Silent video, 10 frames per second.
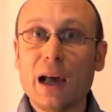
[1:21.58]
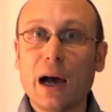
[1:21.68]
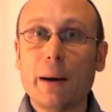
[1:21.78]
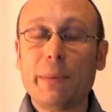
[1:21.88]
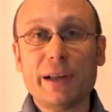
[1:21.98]

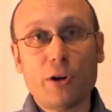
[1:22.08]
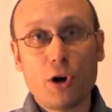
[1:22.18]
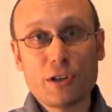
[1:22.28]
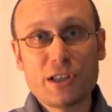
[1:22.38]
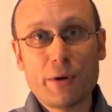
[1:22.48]
uh, but it
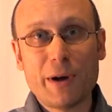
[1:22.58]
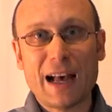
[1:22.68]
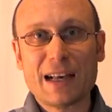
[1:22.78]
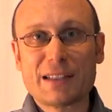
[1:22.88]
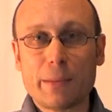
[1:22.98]
also
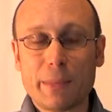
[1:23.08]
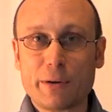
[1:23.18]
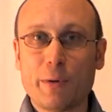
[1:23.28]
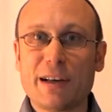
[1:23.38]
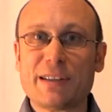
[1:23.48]
has a
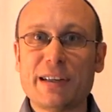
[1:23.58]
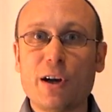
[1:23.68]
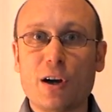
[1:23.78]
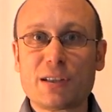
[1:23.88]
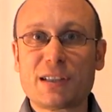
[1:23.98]
micro SD
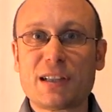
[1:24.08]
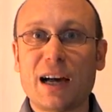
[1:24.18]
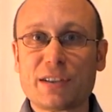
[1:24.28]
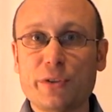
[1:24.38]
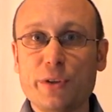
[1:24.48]
card
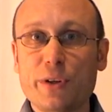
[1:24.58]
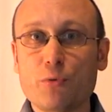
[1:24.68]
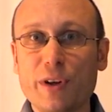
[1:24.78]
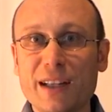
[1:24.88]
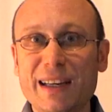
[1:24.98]
slot, so you
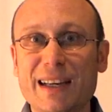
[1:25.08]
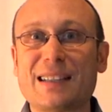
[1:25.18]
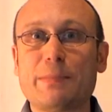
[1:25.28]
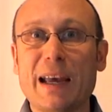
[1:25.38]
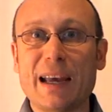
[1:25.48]
can really
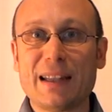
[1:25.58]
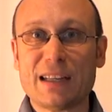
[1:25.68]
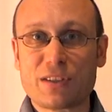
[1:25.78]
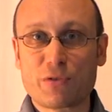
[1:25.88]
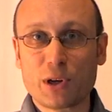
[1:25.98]
expand
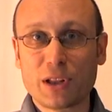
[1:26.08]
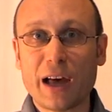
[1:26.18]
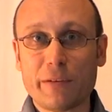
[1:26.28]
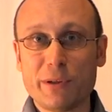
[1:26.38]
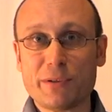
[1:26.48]
this for a
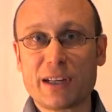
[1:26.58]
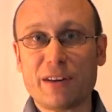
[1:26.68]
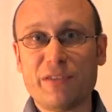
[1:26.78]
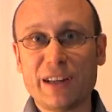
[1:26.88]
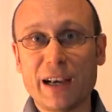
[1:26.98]
lot of music
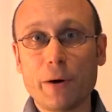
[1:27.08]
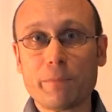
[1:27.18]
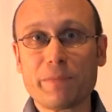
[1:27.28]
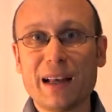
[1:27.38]
and video.